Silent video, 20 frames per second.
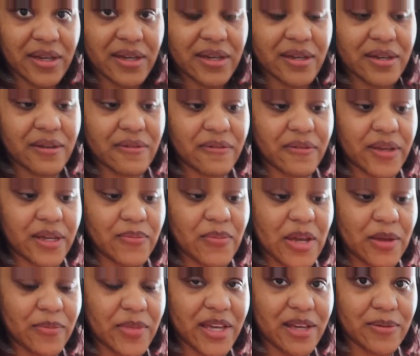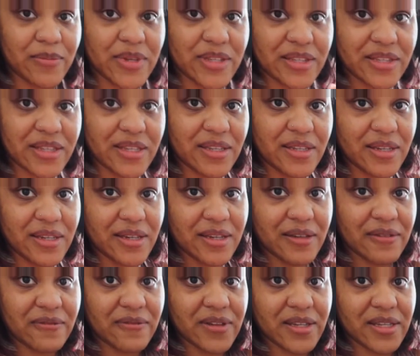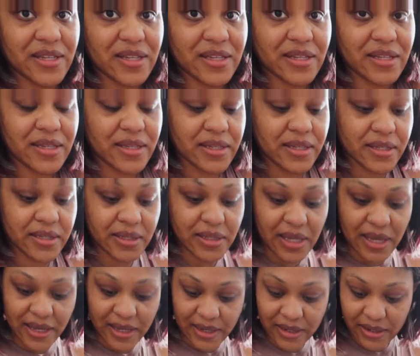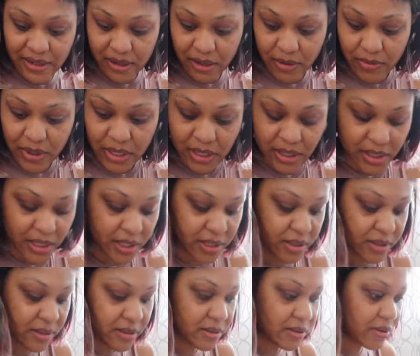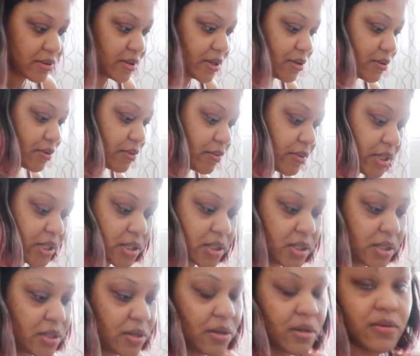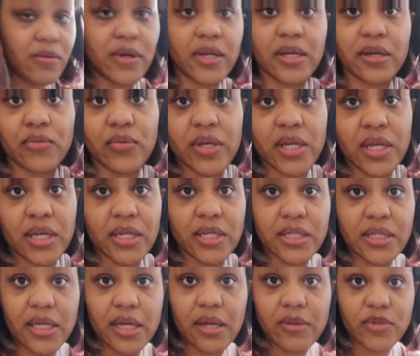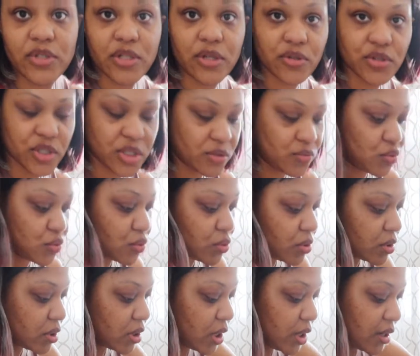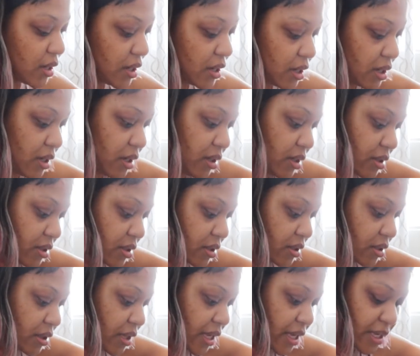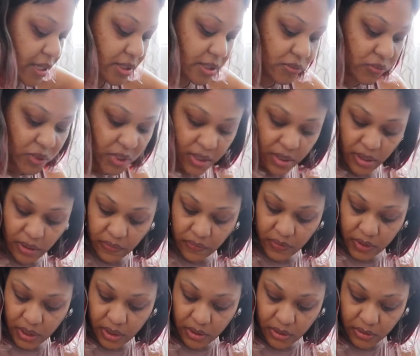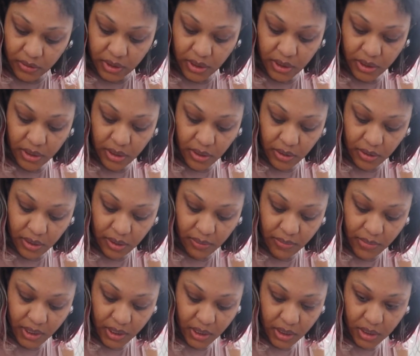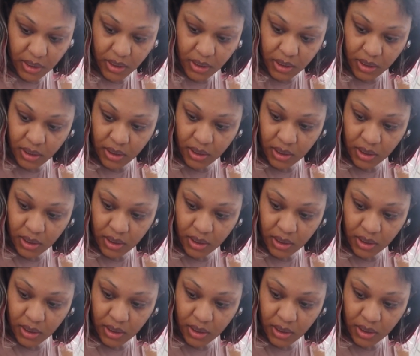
And the fact my makeup been sitting in here for years, like, y'all like, this dirty old bitch, she already wearing the same shirt she wore uh, last week in her video. This dirty bitch.